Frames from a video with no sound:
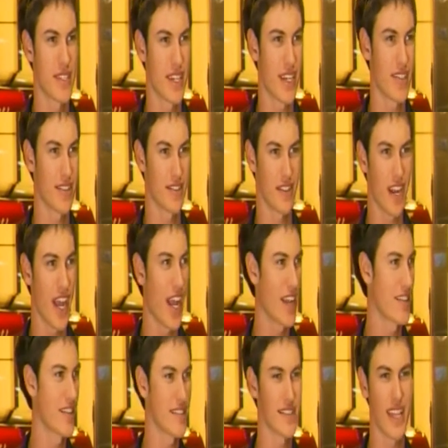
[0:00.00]
a mistake on the
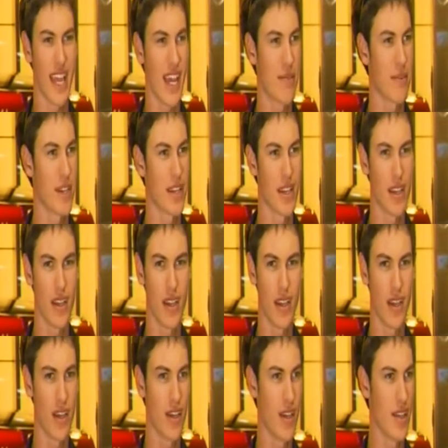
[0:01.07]
track and this and that. I'm like,
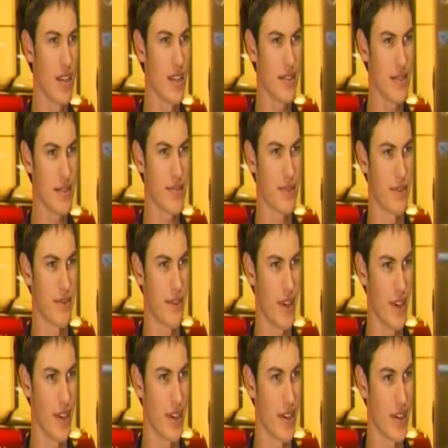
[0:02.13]
this is supposed to be
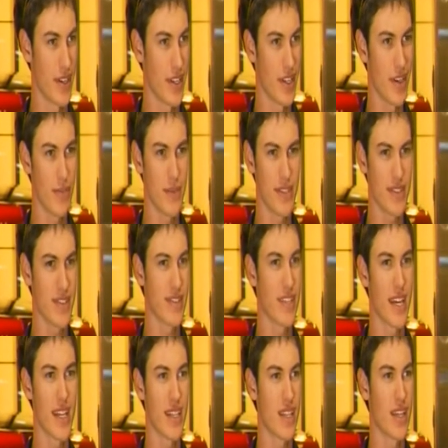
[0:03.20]
fun. You know, I mean, this is
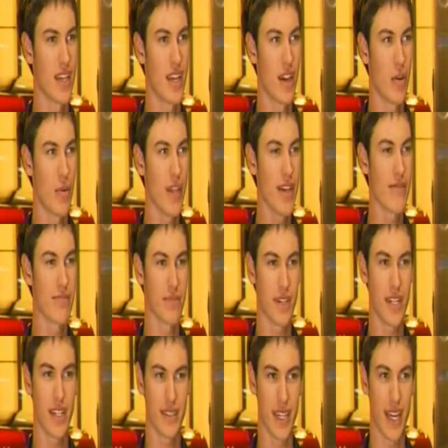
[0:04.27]
not, we have
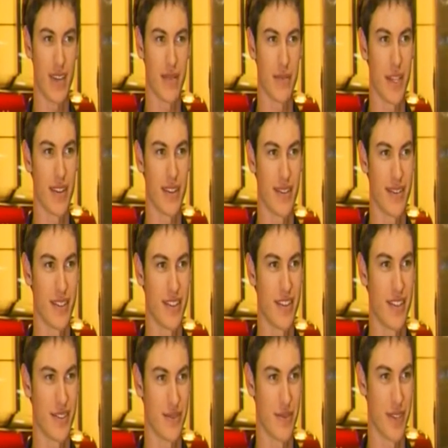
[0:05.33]
plenty of time to make this
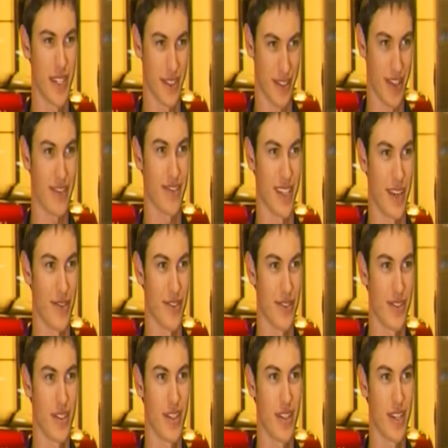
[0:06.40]
serious when we get to this
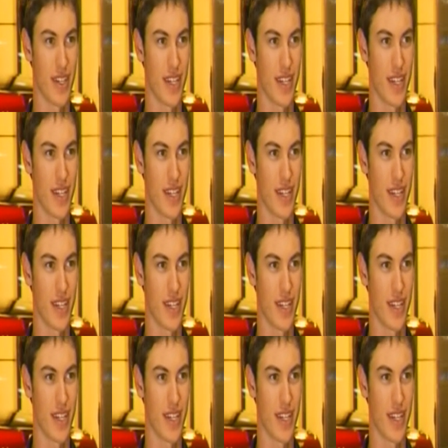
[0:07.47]
level.